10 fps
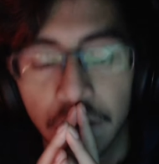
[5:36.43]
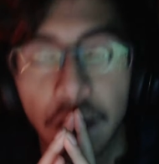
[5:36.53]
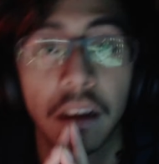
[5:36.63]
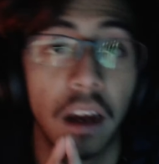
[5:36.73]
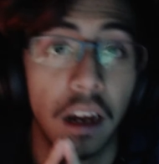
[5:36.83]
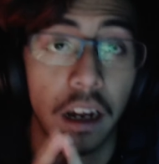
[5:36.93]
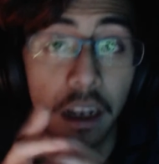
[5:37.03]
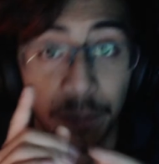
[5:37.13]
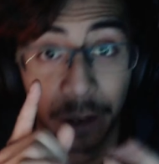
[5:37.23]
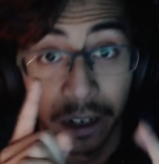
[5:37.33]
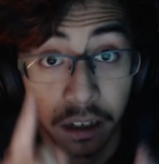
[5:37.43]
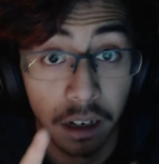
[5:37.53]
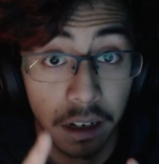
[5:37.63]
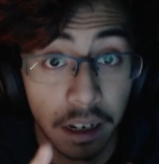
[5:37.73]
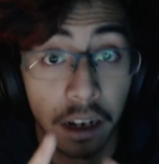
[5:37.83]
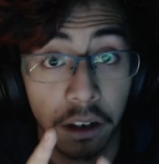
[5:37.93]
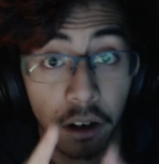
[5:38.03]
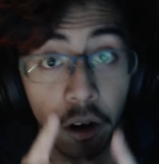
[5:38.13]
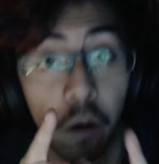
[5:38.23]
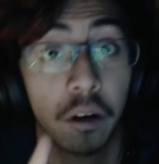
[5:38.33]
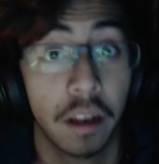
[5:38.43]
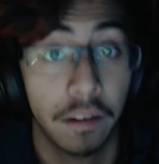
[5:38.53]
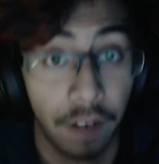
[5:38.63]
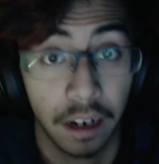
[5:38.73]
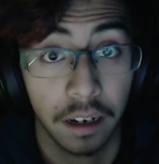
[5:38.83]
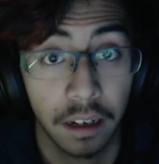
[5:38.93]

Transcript: I expect you to take your own advice